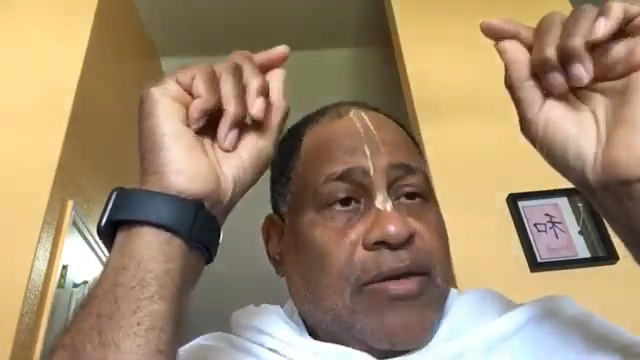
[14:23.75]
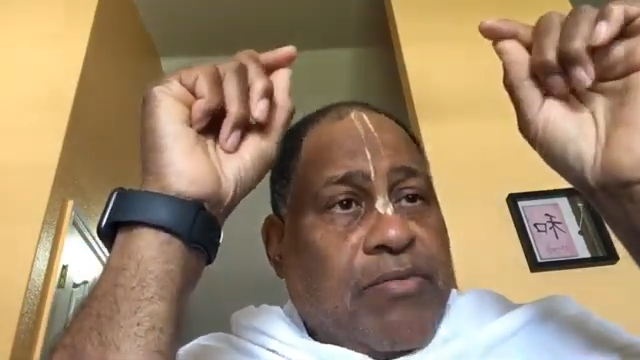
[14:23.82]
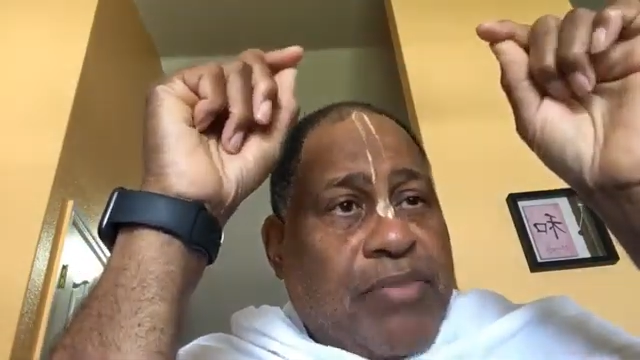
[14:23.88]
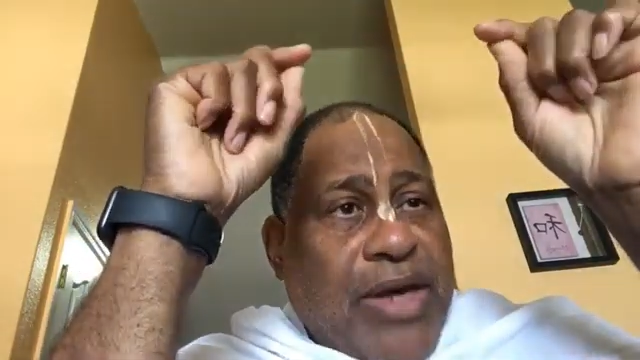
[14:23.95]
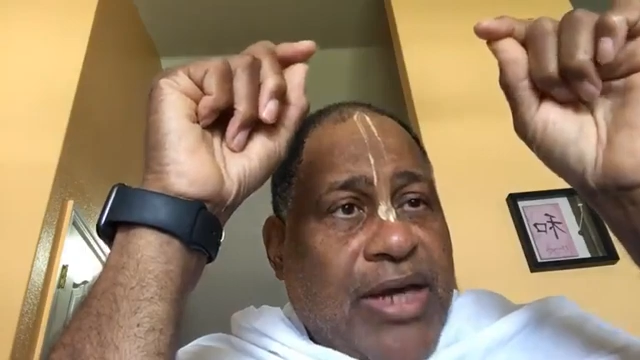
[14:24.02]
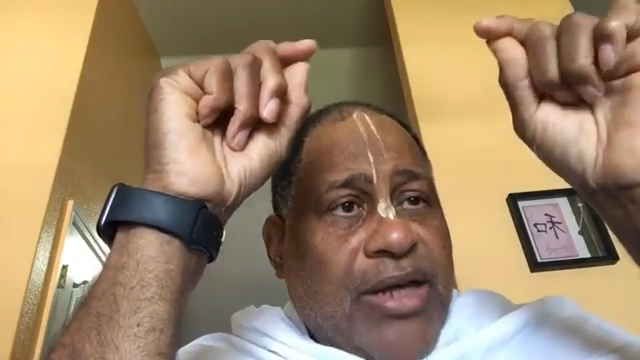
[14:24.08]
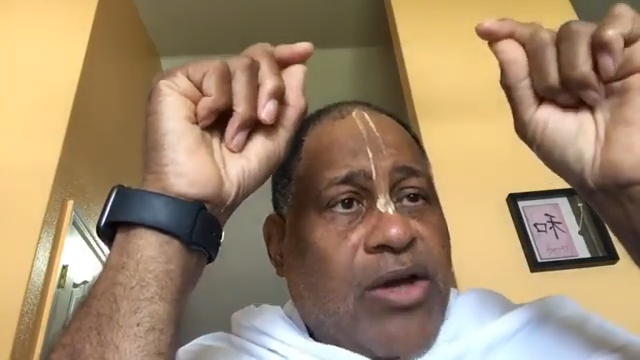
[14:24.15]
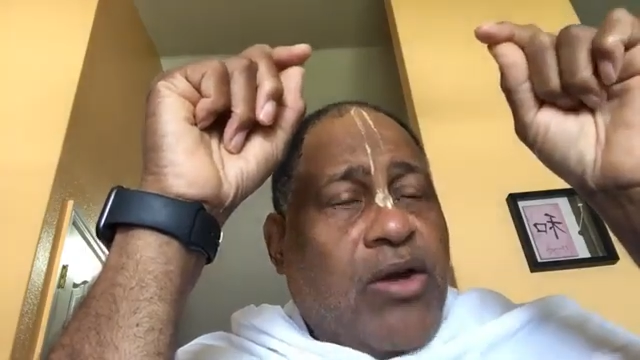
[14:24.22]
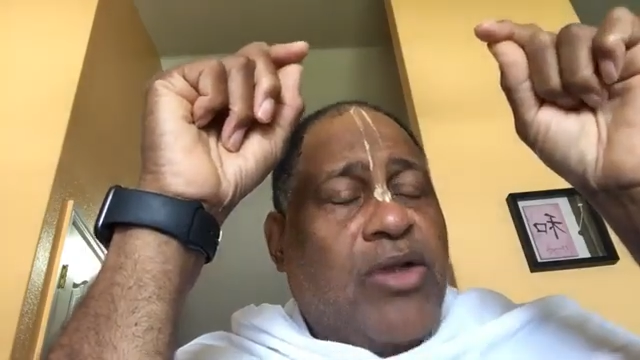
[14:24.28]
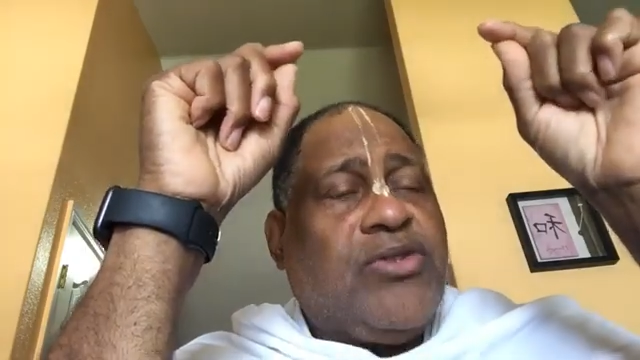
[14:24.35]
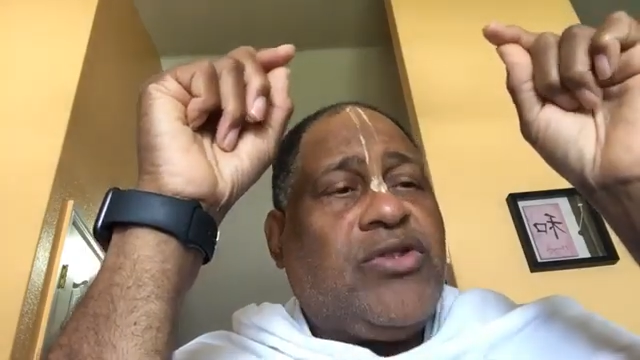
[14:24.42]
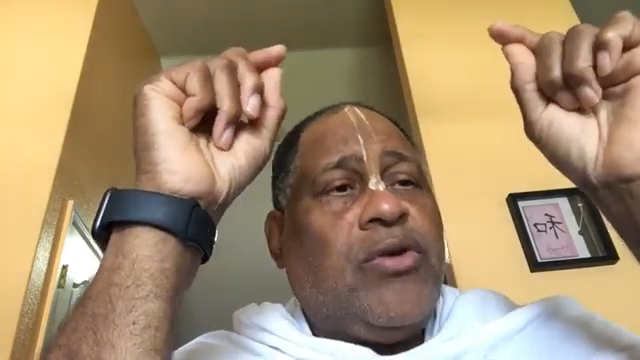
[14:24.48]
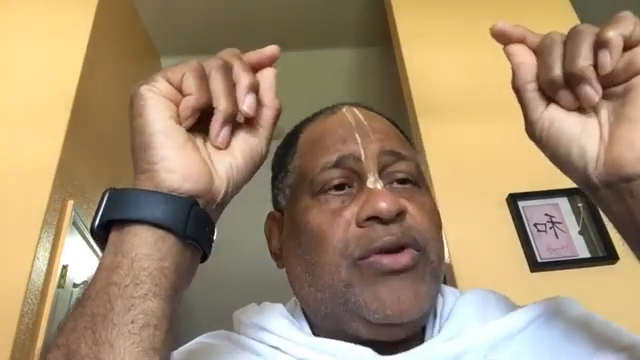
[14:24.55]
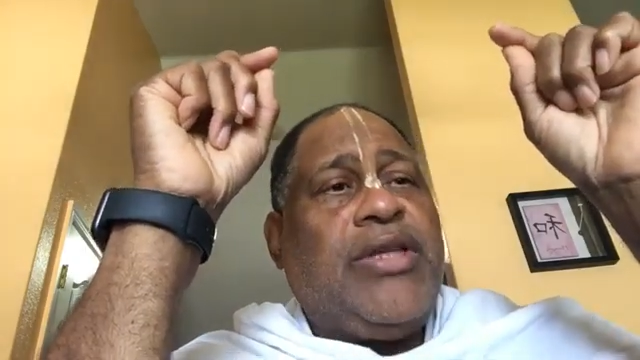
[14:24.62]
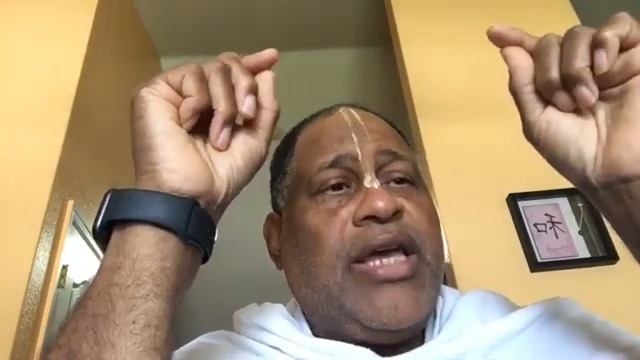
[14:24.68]
embedded
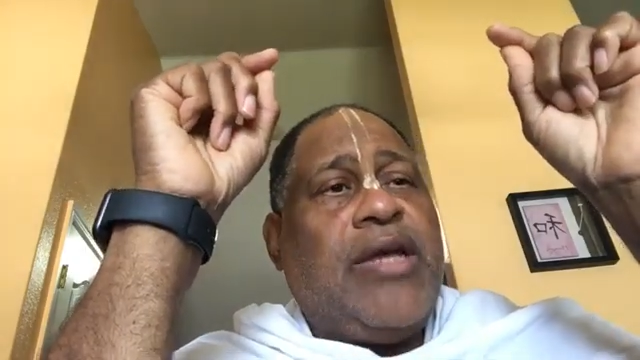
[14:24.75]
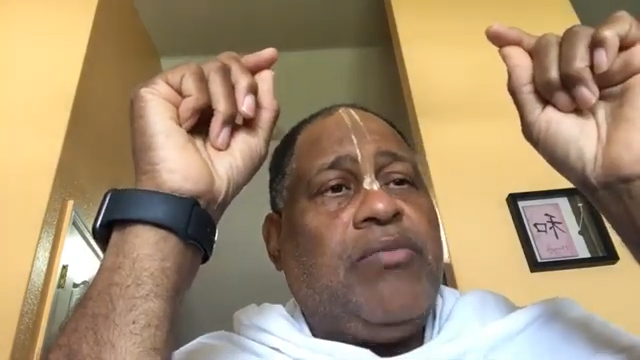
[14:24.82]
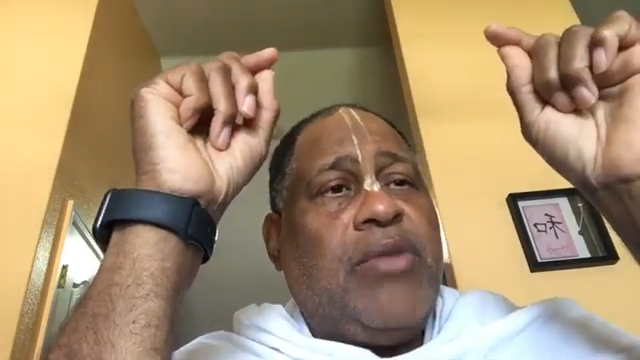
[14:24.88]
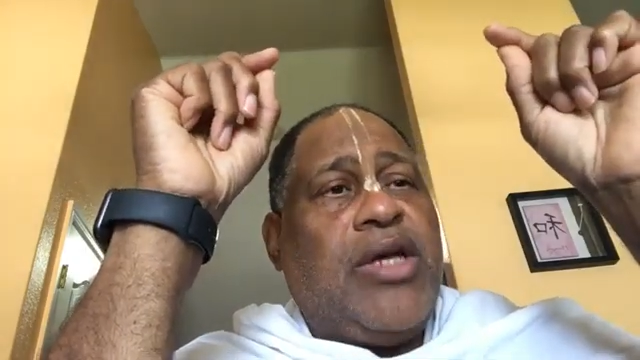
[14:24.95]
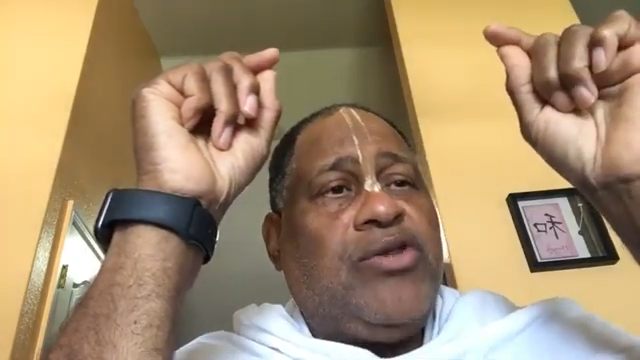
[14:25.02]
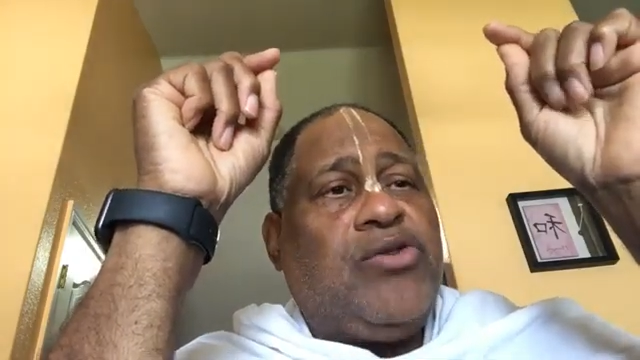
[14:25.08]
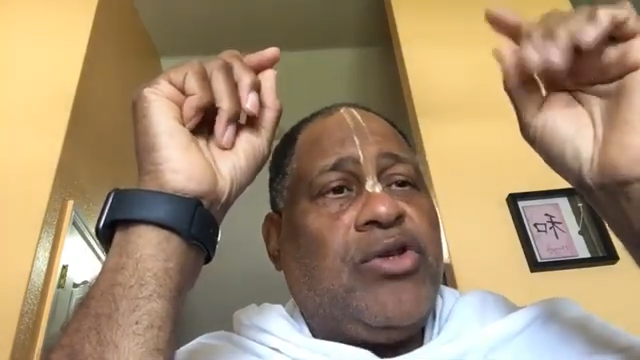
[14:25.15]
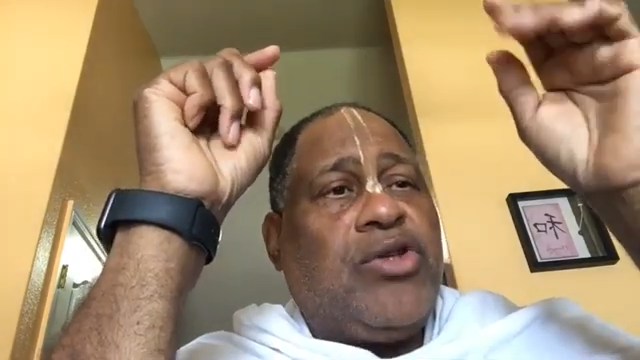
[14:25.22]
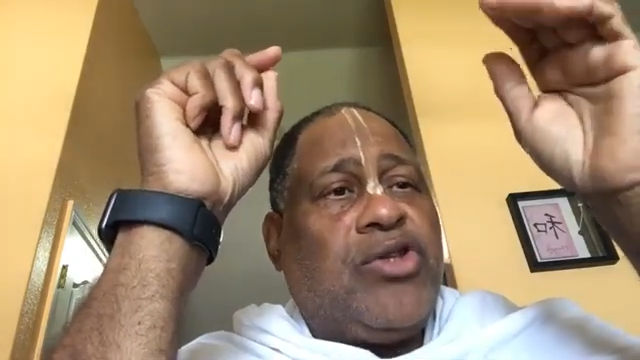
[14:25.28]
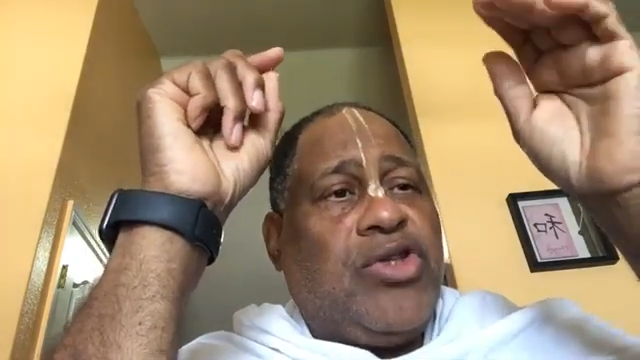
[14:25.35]
also in that mantra,